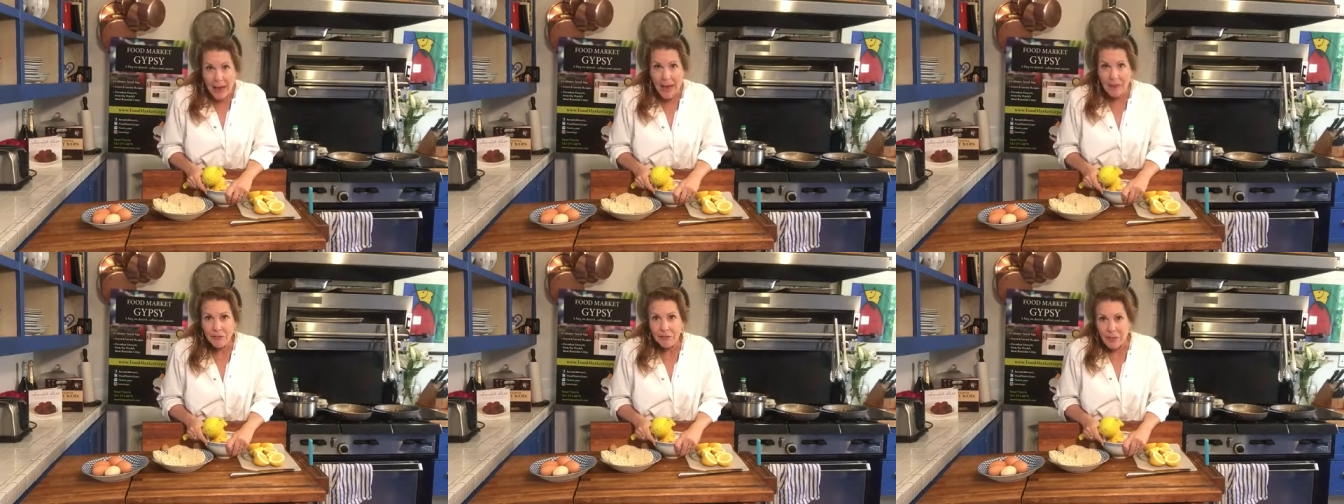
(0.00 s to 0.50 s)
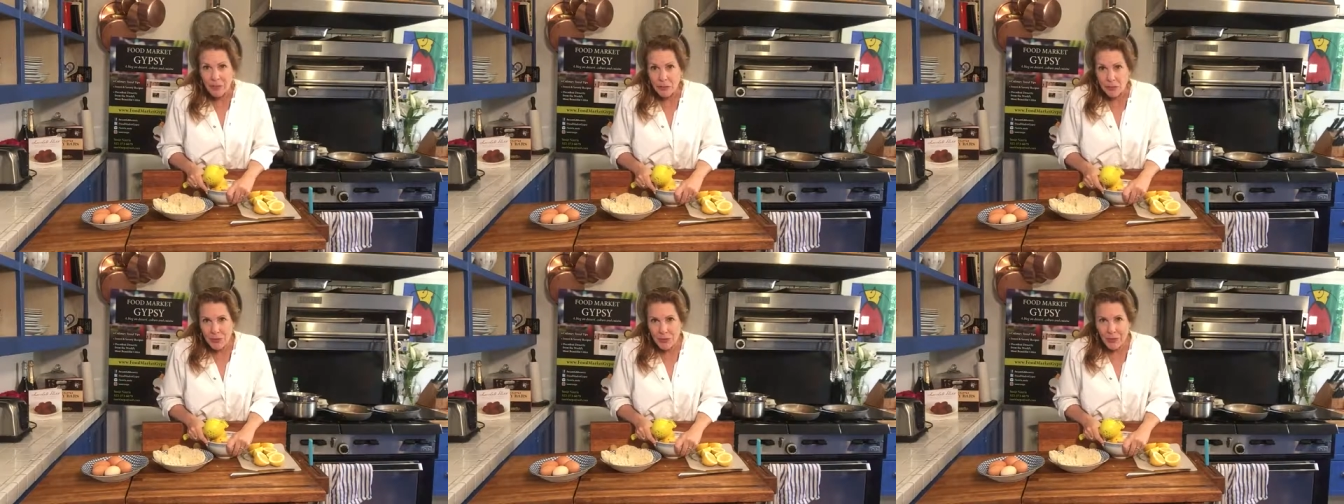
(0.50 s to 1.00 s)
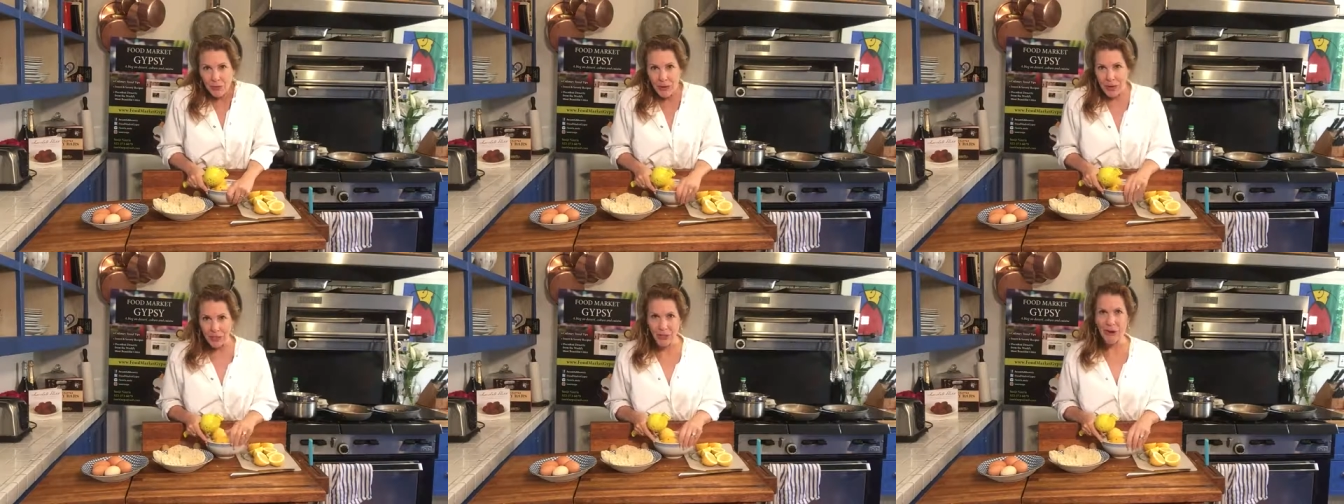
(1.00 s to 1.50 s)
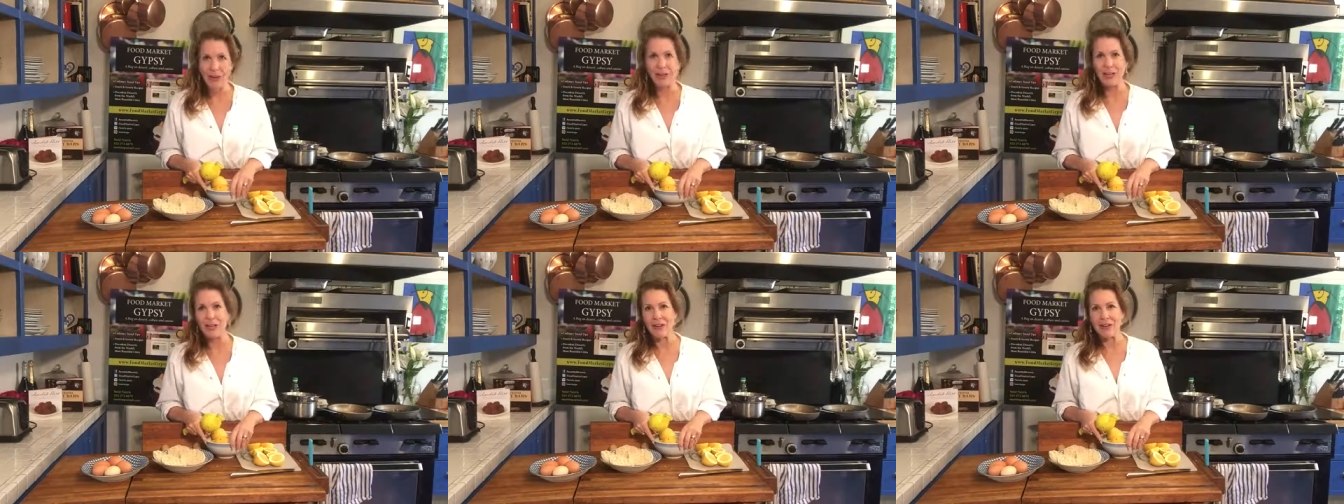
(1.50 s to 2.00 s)
I have a lemon tree in my
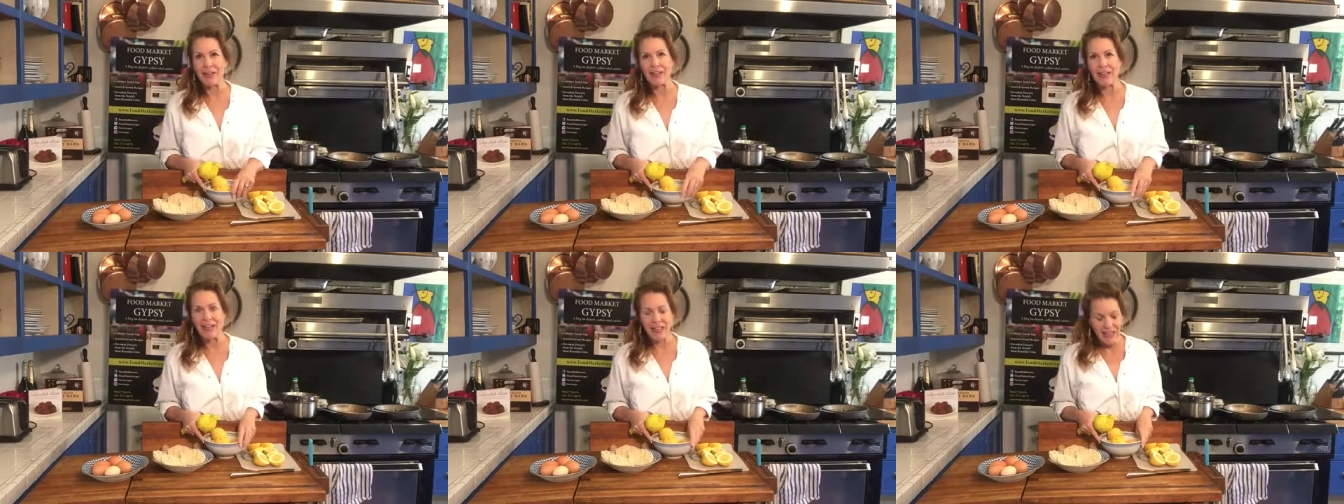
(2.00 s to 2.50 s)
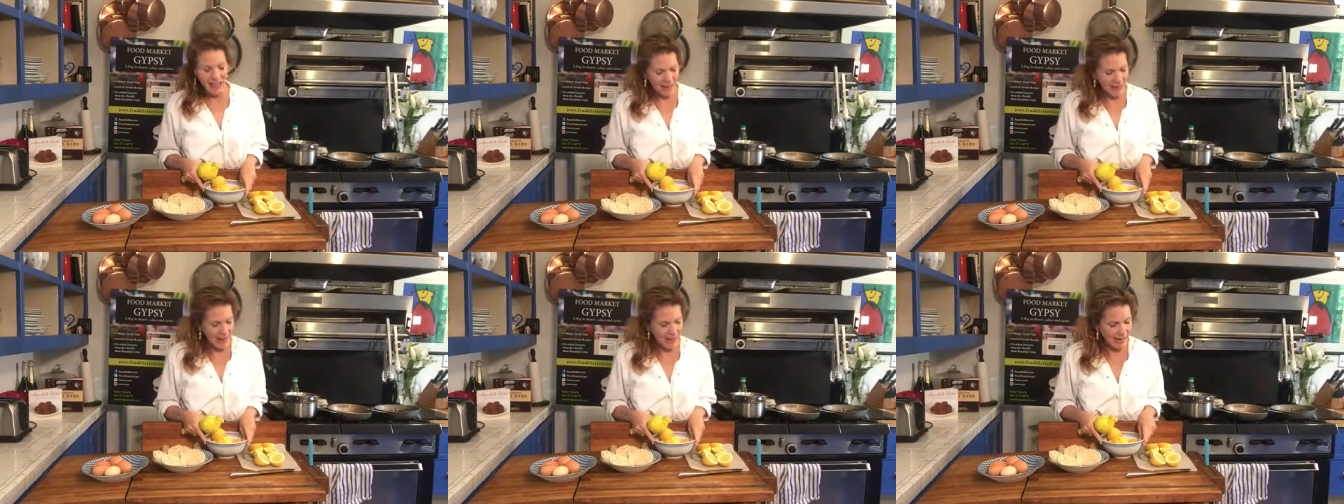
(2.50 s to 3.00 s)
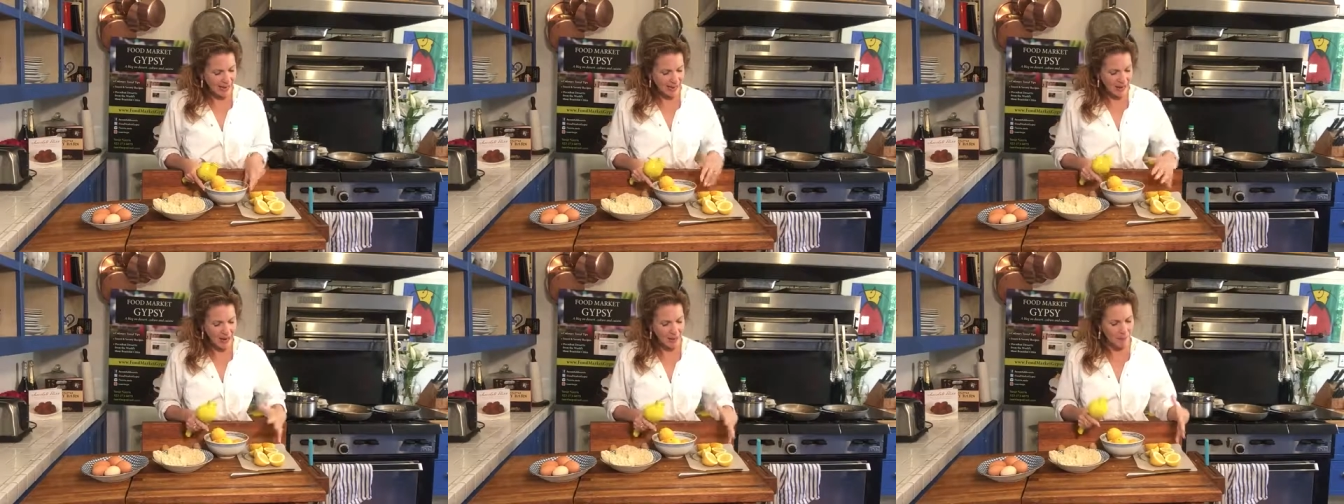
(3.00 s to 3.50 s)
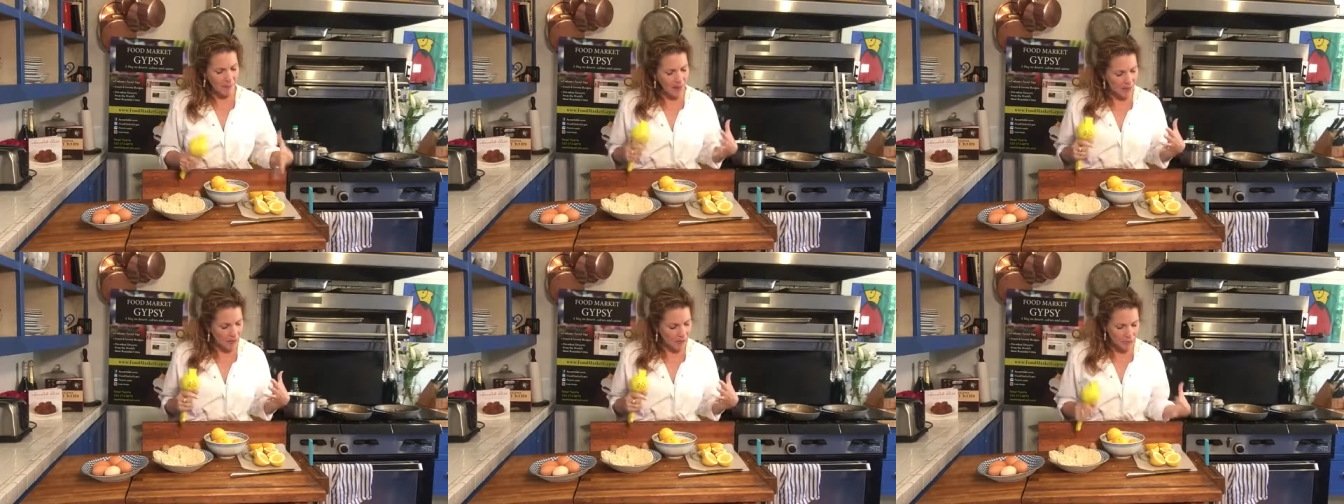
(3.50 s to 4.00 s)
yard here in LA, and
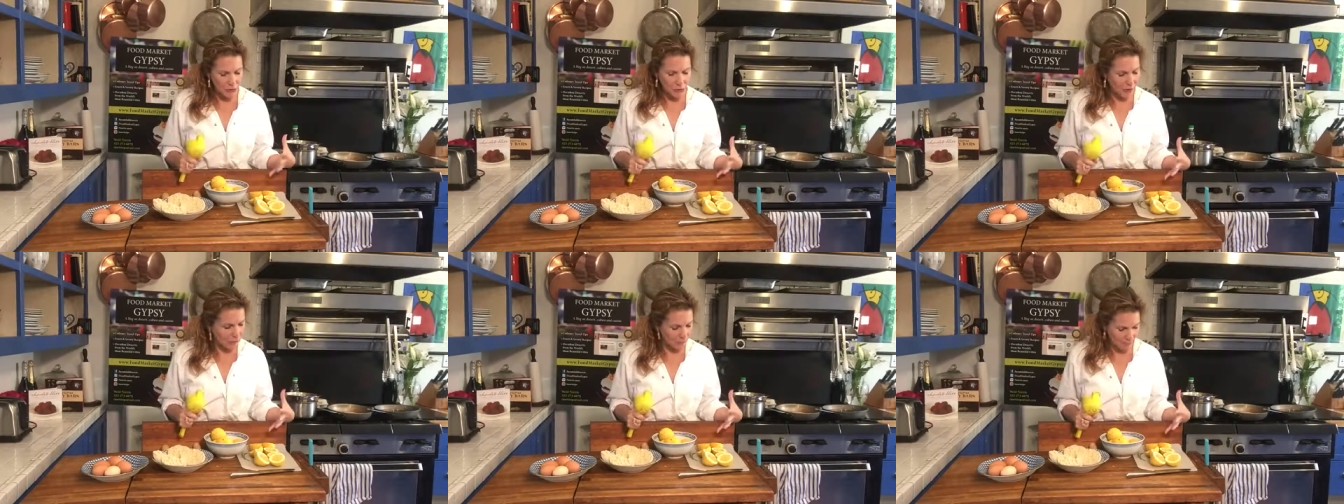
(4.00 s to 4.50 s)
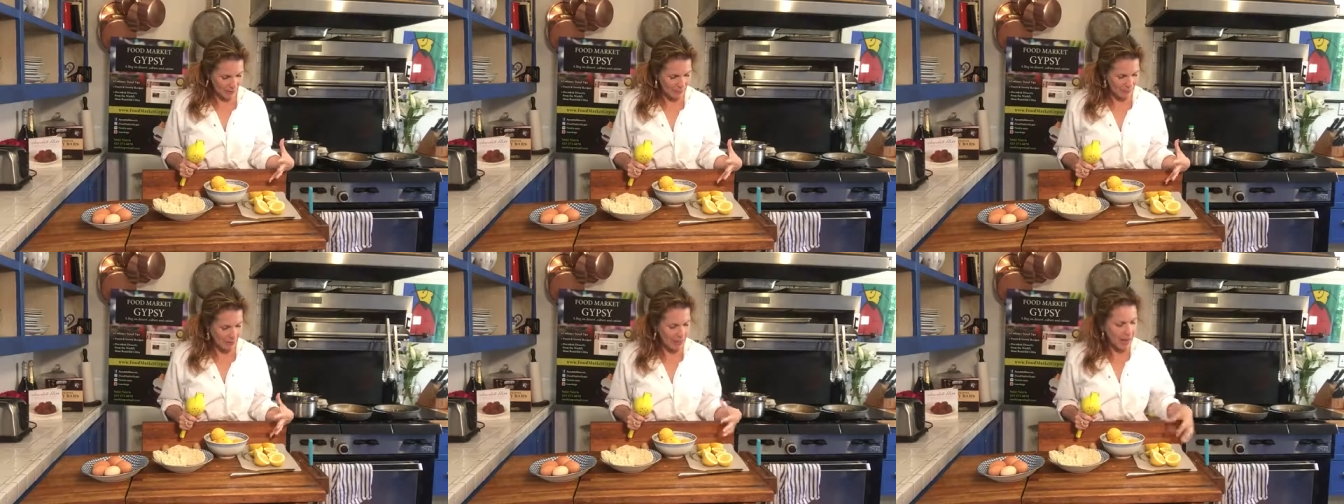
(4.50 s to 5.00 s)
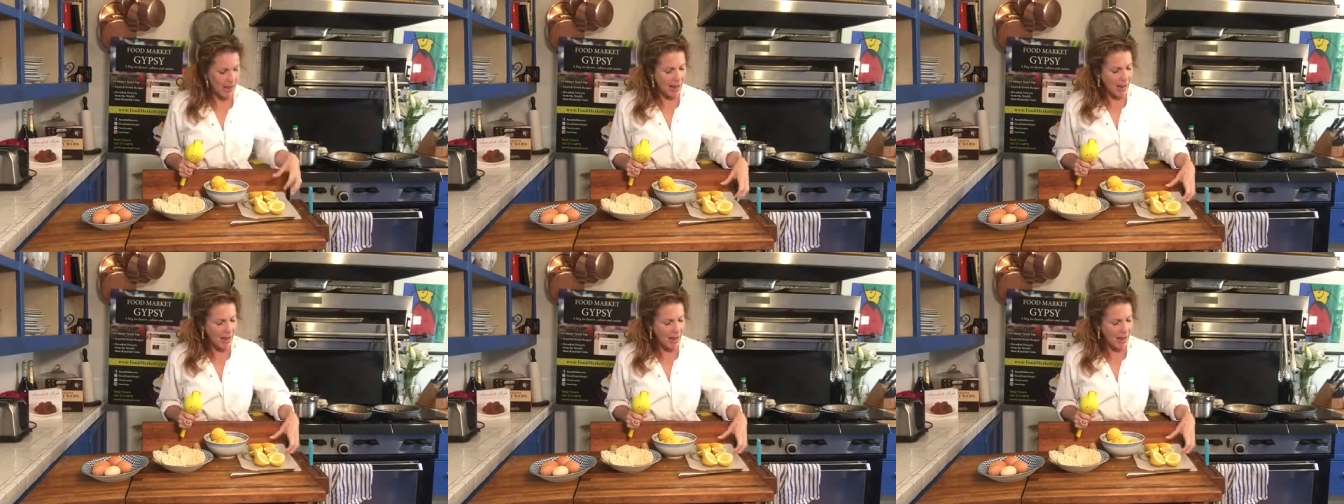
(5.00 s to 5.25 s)
these are all from my tree.